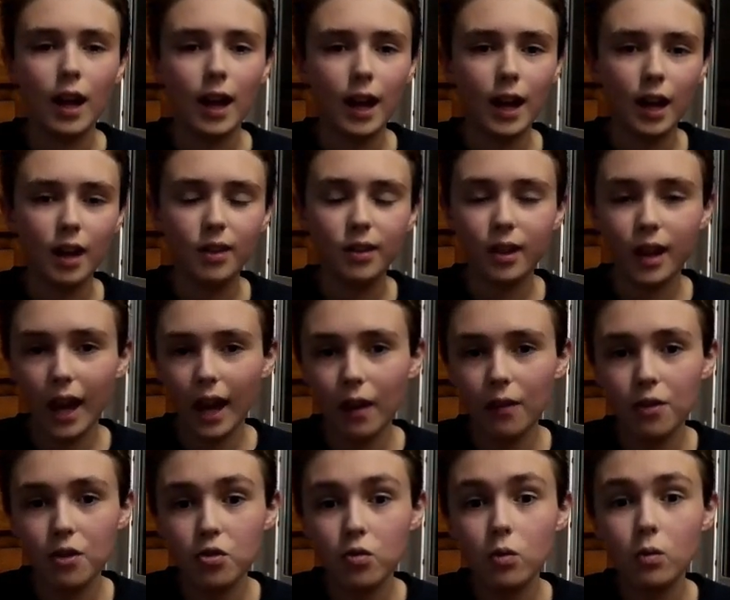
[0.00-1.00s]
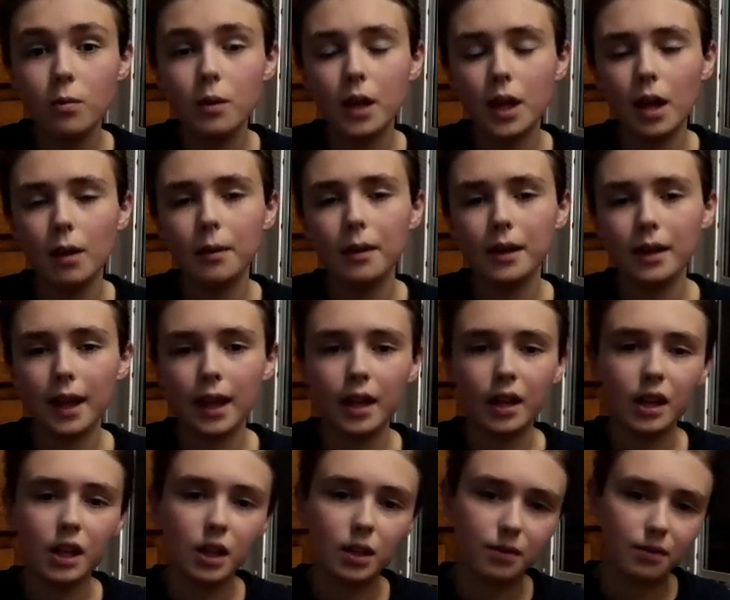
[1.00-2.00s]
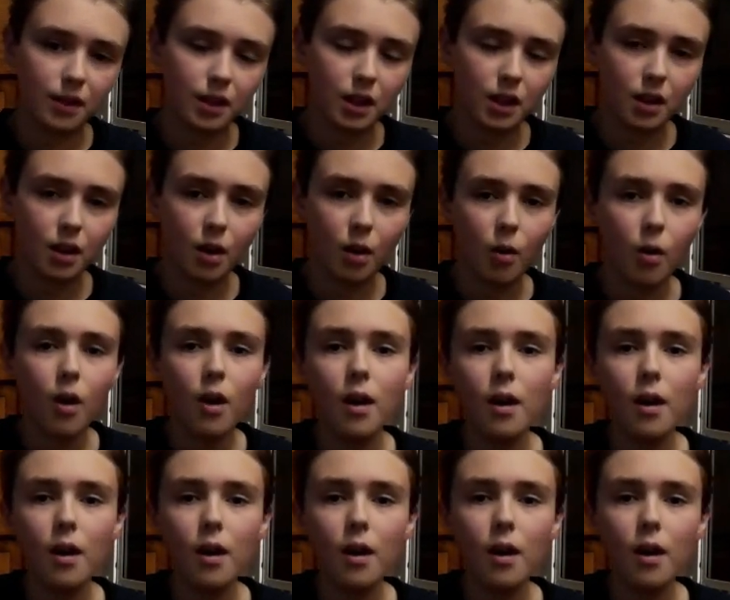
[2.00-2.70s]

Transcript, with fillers: and the catfish will be coming later in the video.